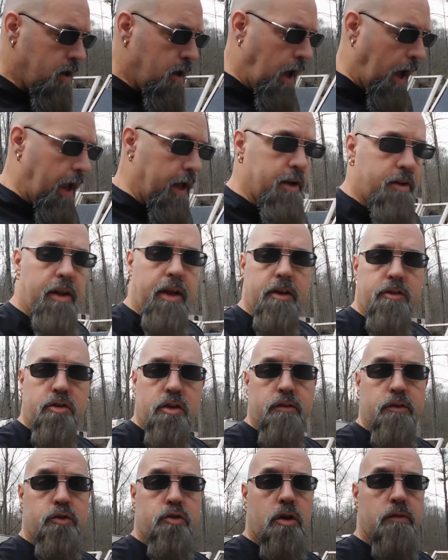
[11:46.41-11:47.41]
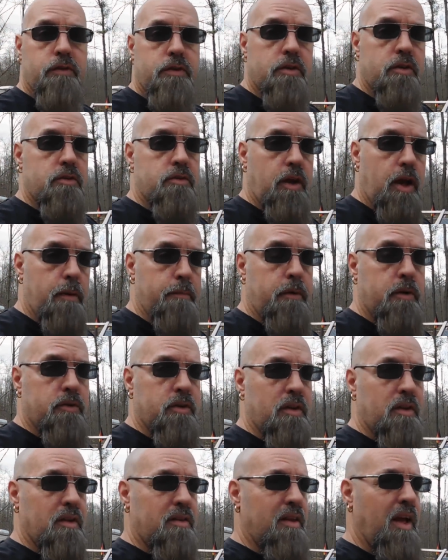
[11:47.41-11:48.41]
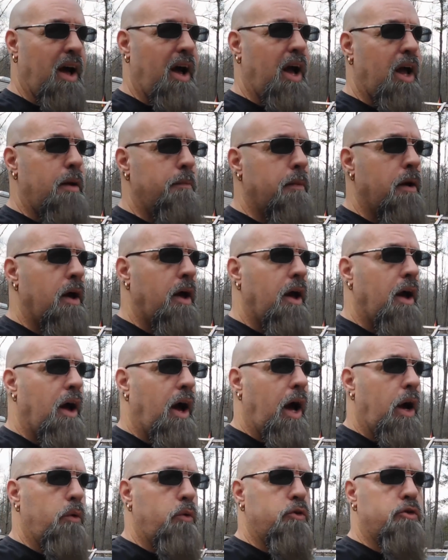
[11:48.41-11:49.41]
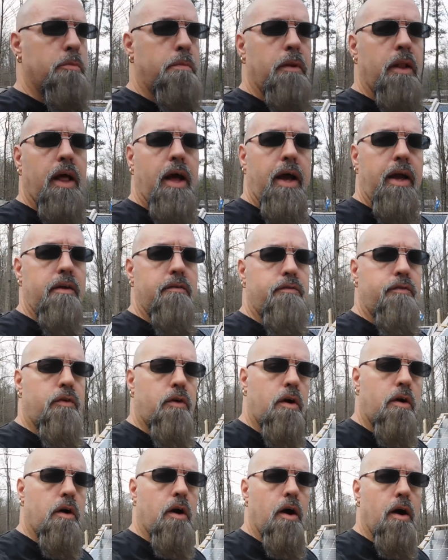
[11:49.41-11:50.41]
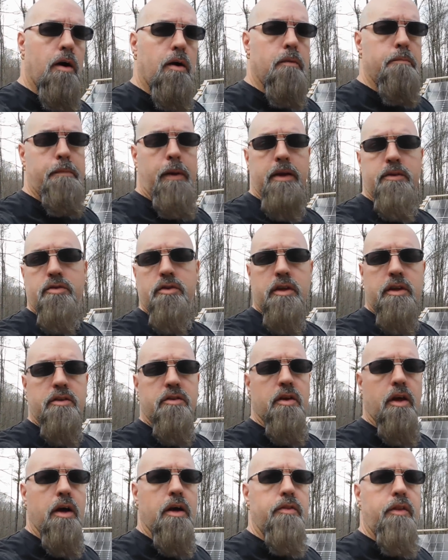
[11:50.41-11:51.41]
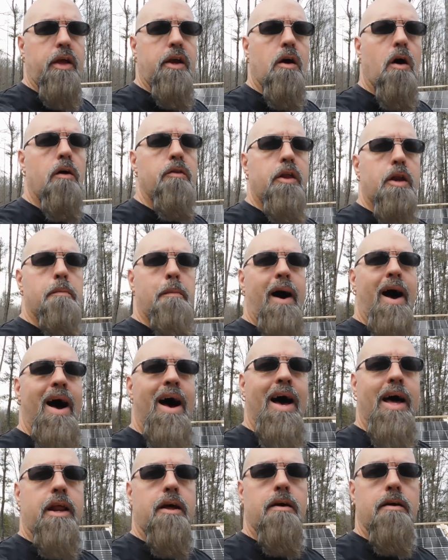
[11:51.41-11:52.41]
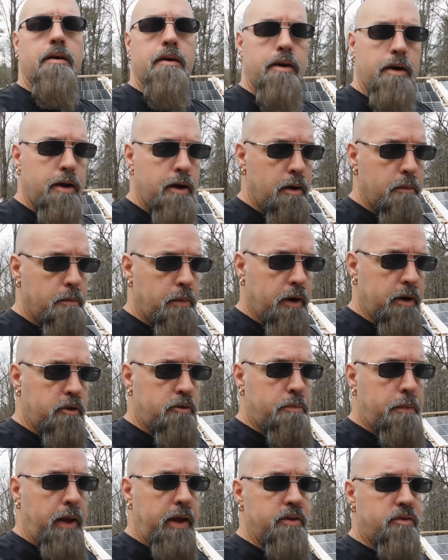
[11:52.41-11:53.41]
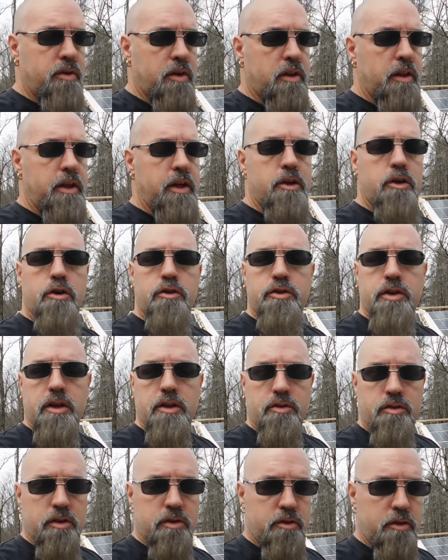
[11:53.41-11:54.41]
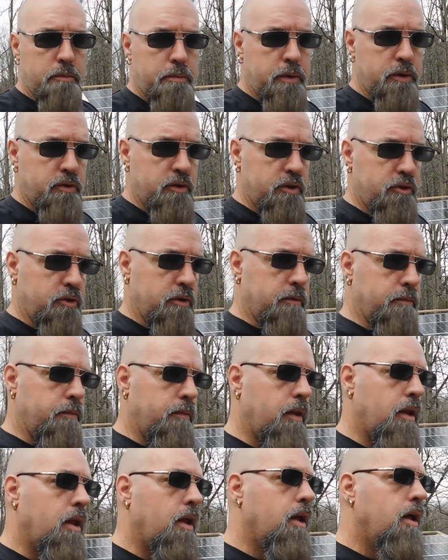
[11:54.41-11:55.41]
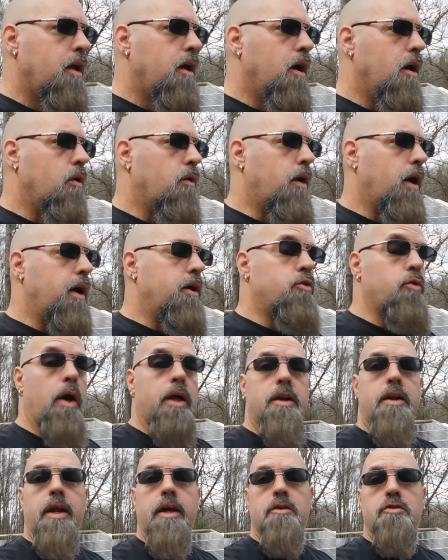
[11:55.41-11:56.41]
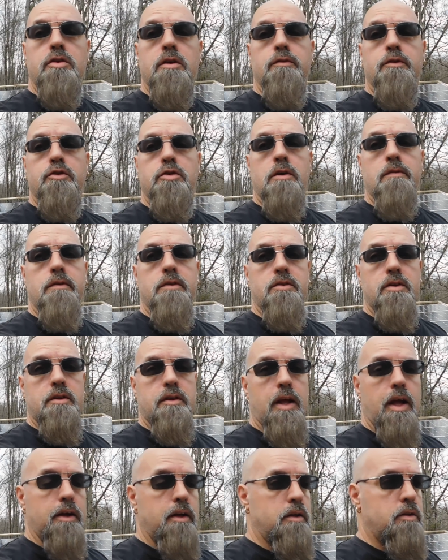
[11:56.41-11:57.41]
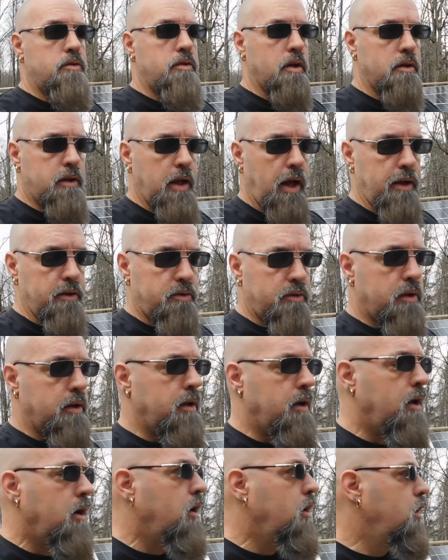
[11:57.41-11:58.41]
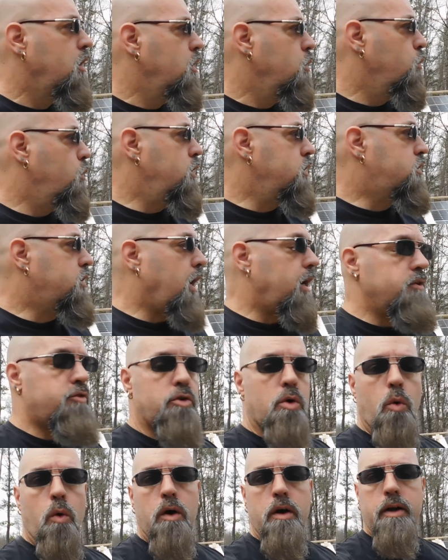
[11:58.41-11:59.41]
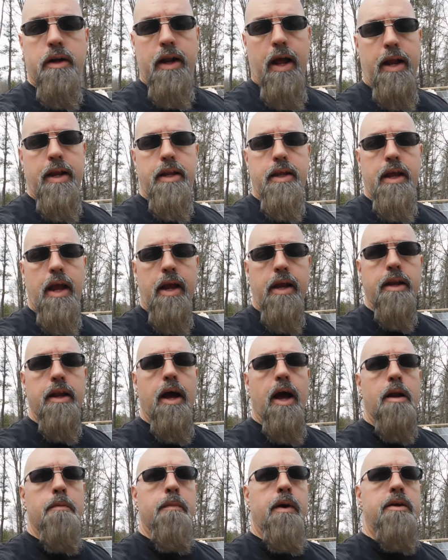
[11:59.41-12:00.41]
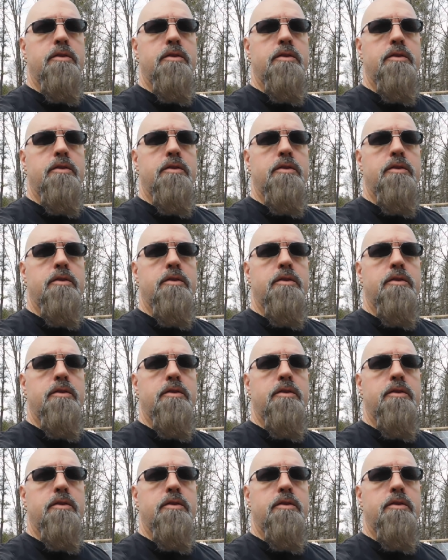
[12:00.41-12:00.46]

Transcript: I had to take a civil service exam because at the time I was applying for uh, basically it's a, they called it a MAHADA, but it's basically a nursing assistant position. Okay, so I had to take a civil service te test, which I scored ninety-eight on my